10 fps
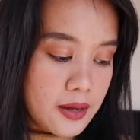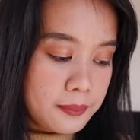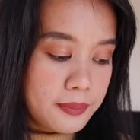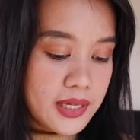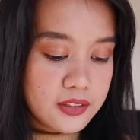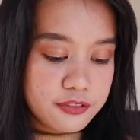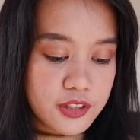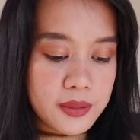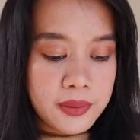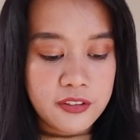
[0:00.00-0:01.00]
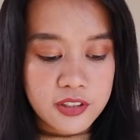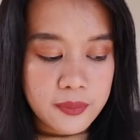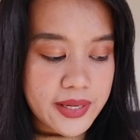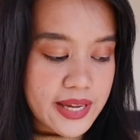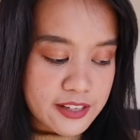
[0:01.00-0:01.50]
But for me, for
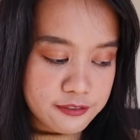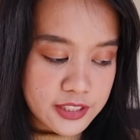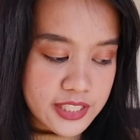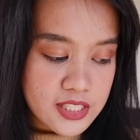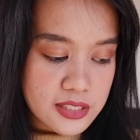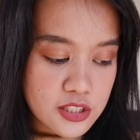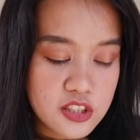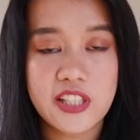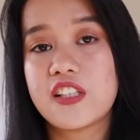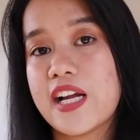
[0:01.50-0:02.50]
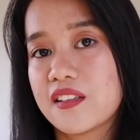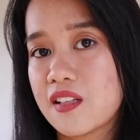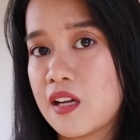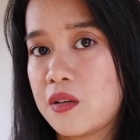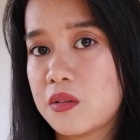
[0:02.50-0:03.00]
my everyday sunscreen right
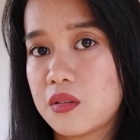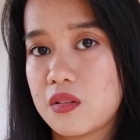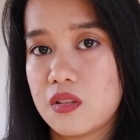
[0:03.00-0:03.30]
now,